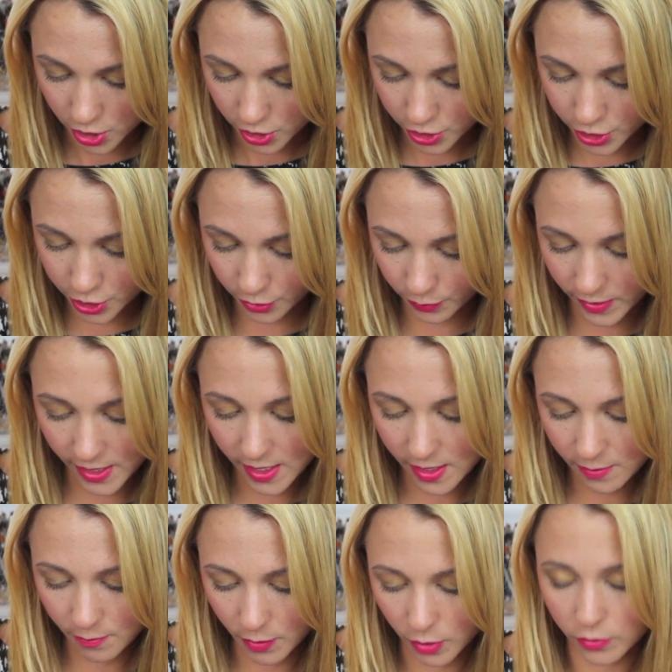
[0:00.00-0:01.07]

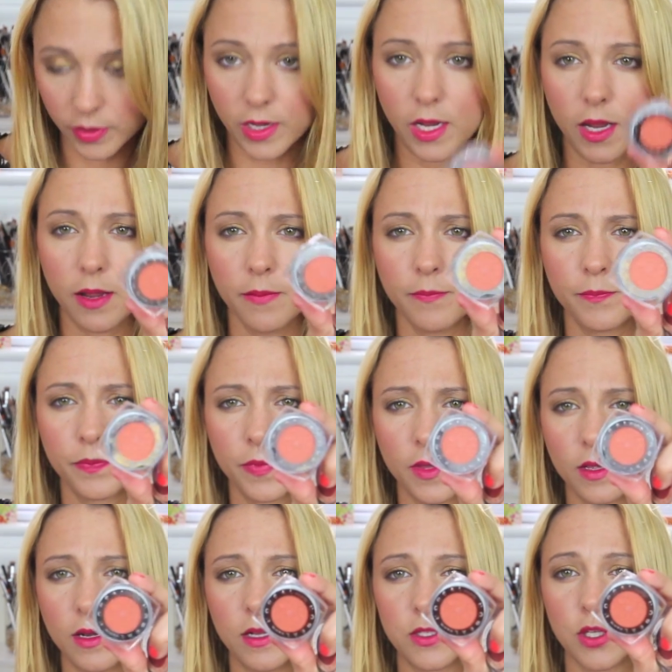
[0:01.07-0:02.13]
Cherie Marie.
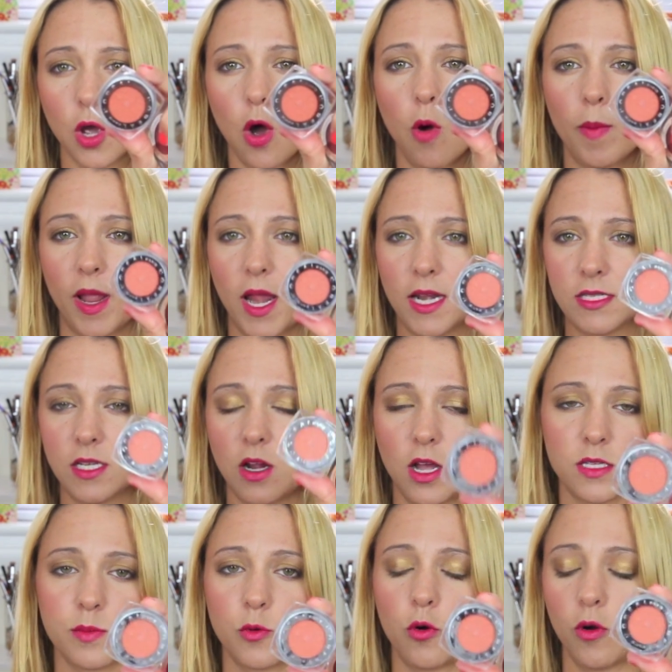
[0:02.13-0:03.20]
And it's, oh my god, it's an
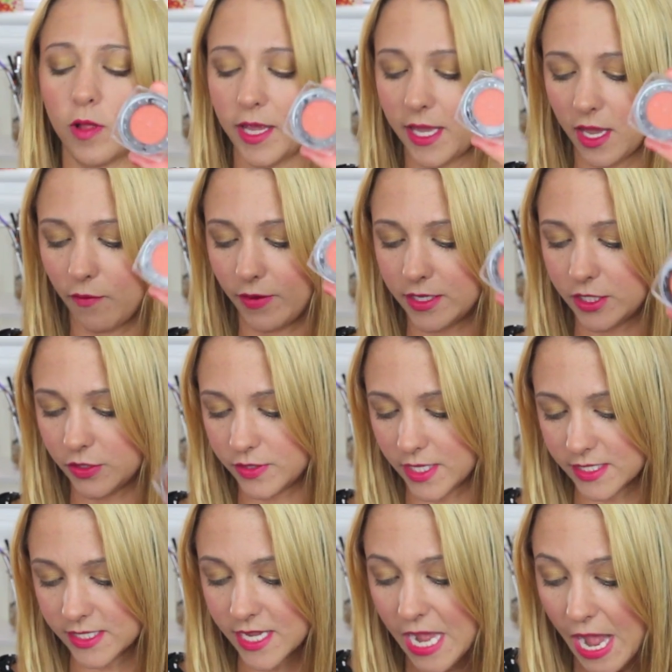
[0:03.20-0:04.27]
awesome coral. I can't wait to use
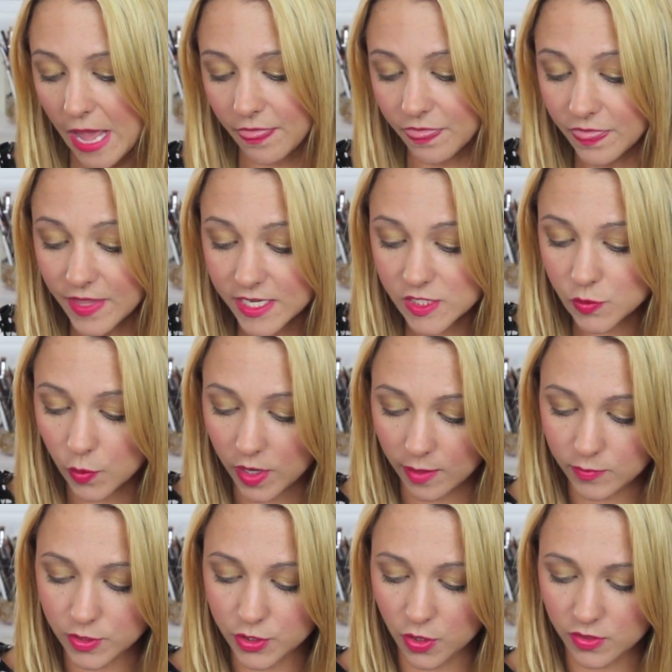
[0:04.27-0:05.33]
this. And this one
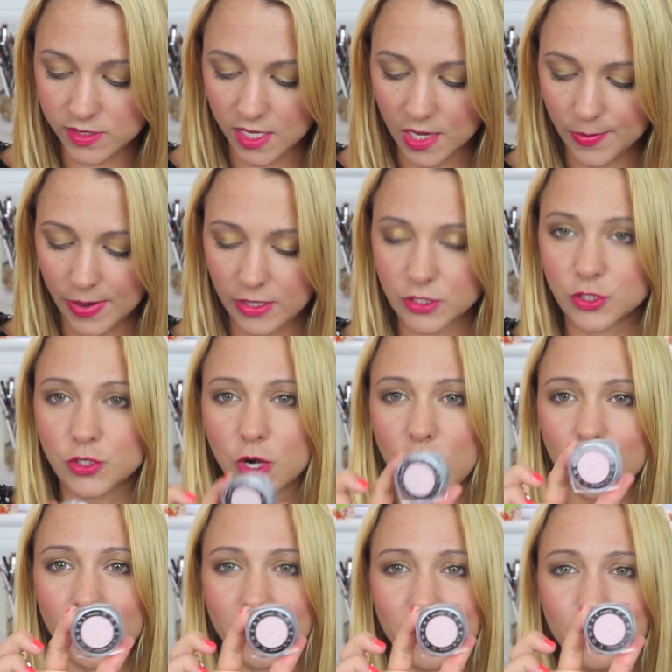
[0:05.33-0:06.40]
I'm so excited about,
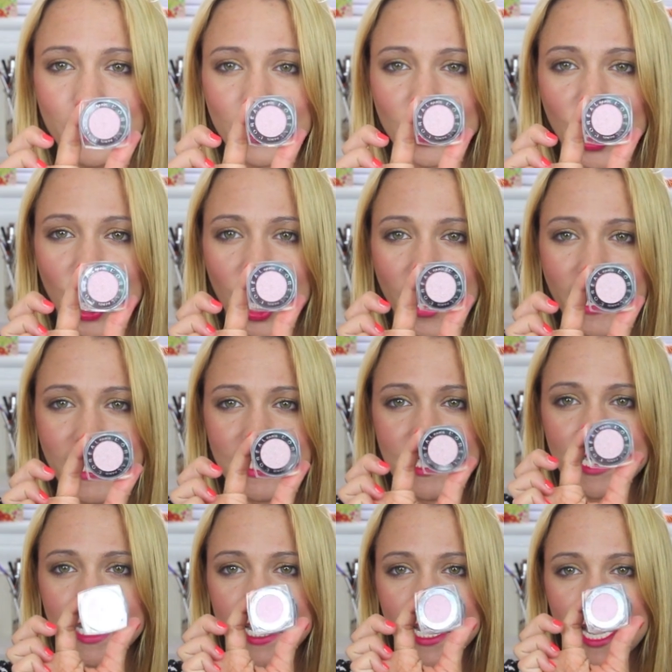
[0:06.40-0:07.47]
Strawberry
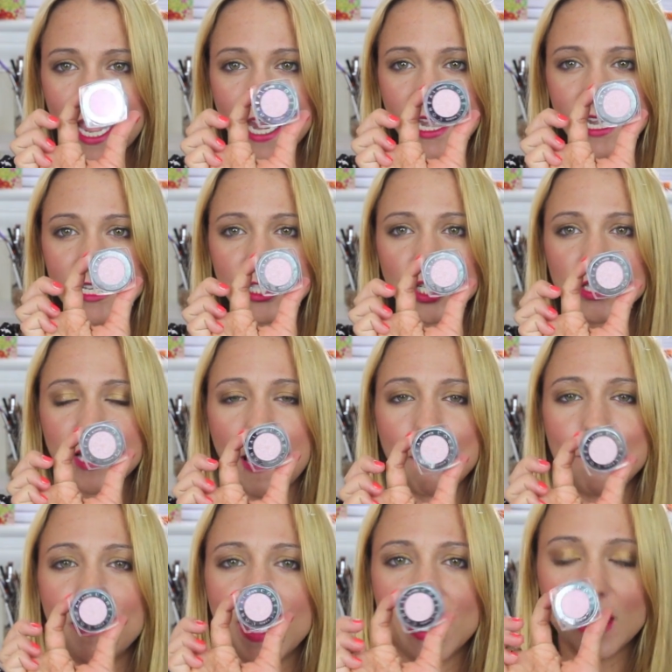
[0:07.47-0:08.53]
Blonde. And it is just a
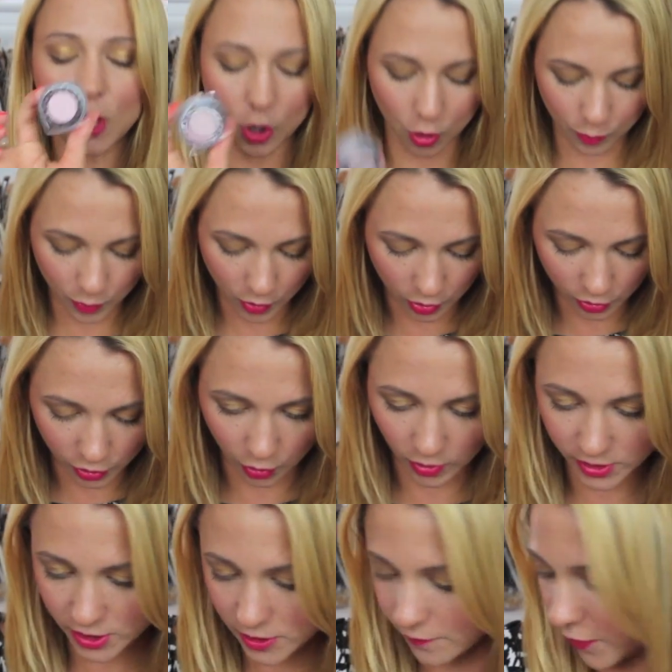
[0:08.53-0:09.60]
pink opal, gorgeous